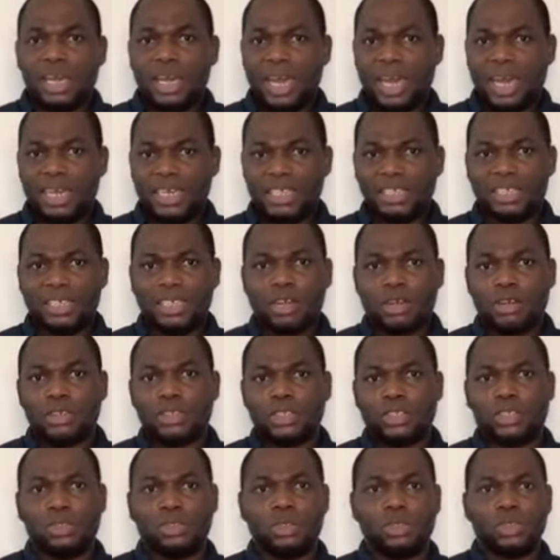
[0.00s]
And he's a
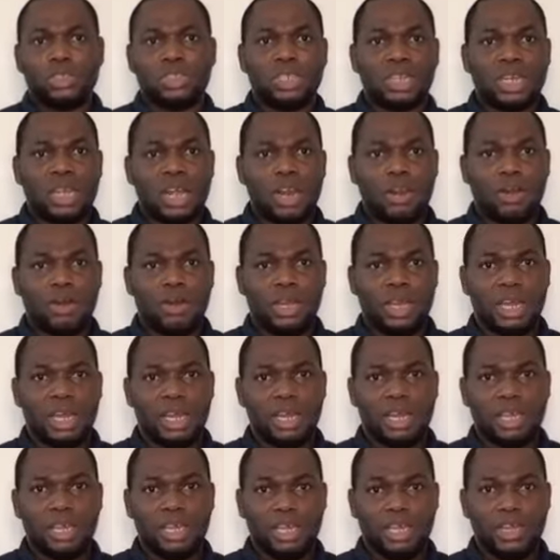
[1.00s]
constitutional
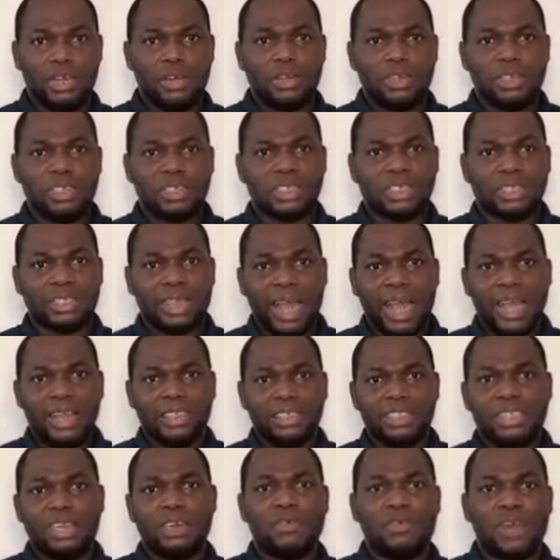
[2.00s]
lawyer. He
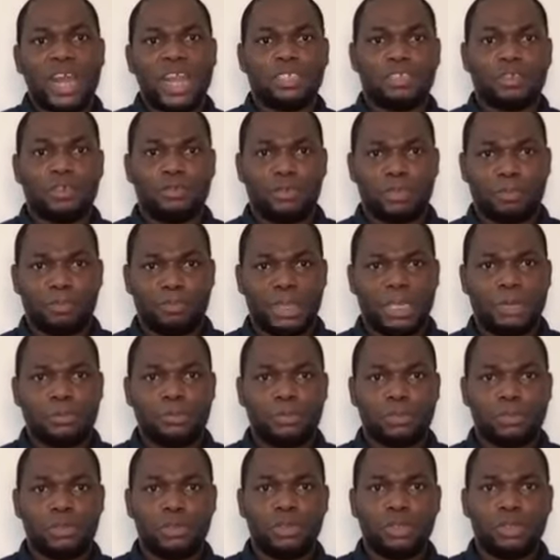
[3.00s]
understands the right of the
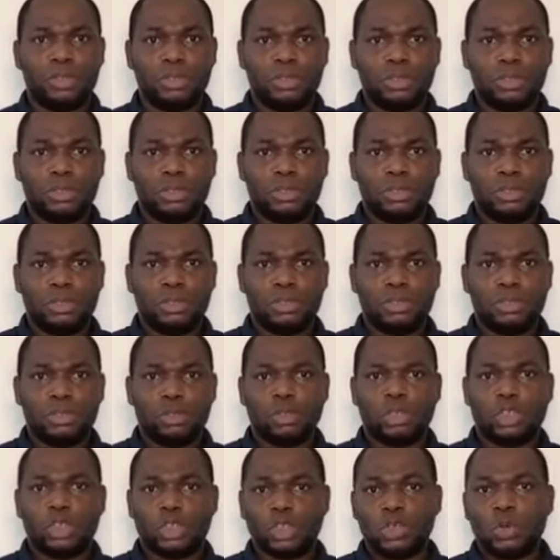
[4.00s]
people.
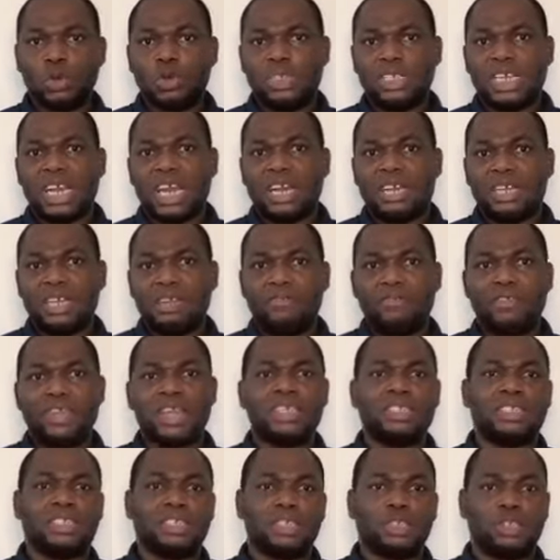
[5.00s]
to show their
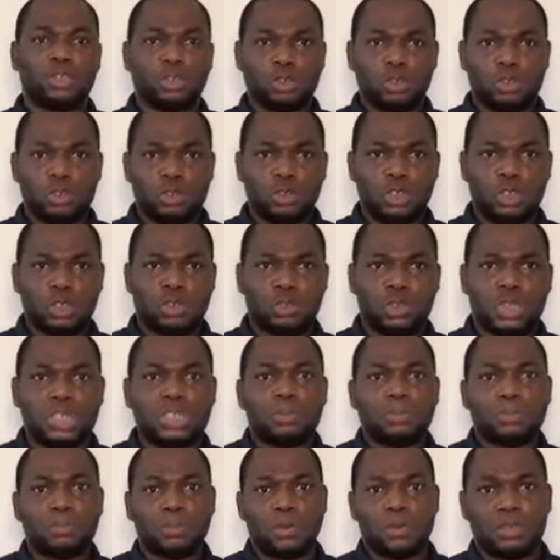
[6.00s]
grievances through
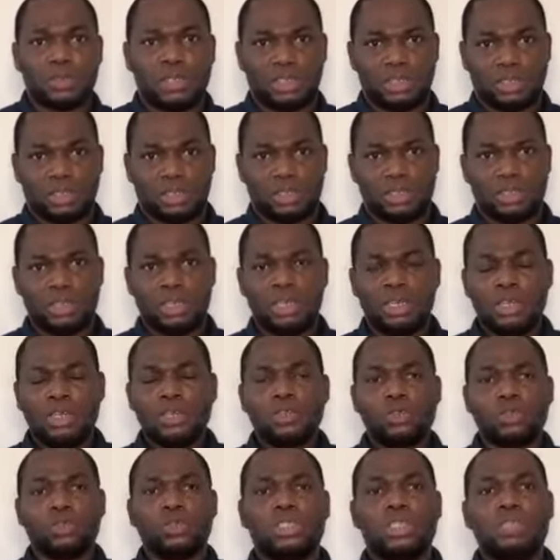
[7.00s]
street protests,
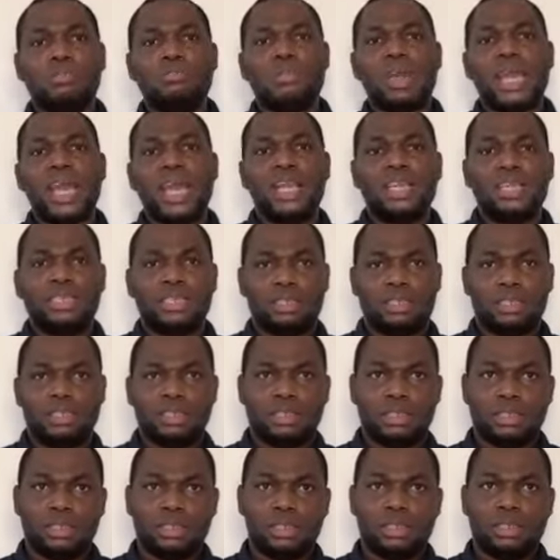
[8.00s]
to demand
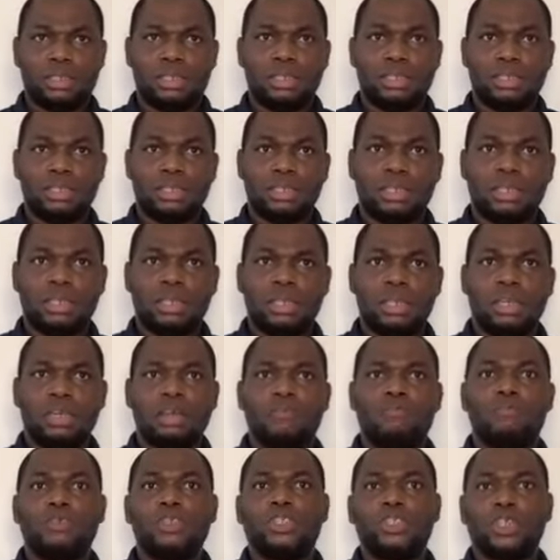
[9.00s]

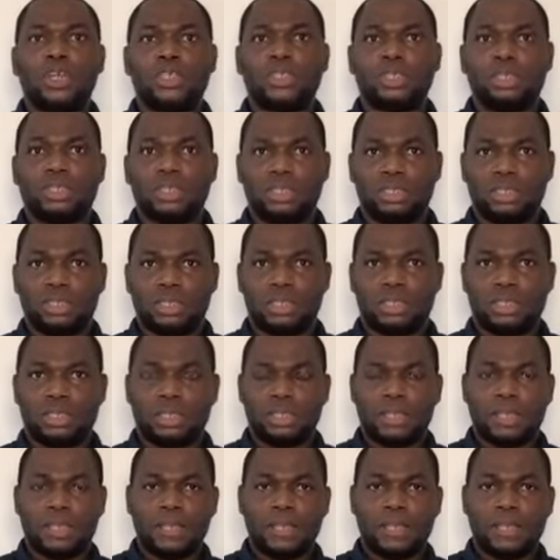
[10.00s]
for justice.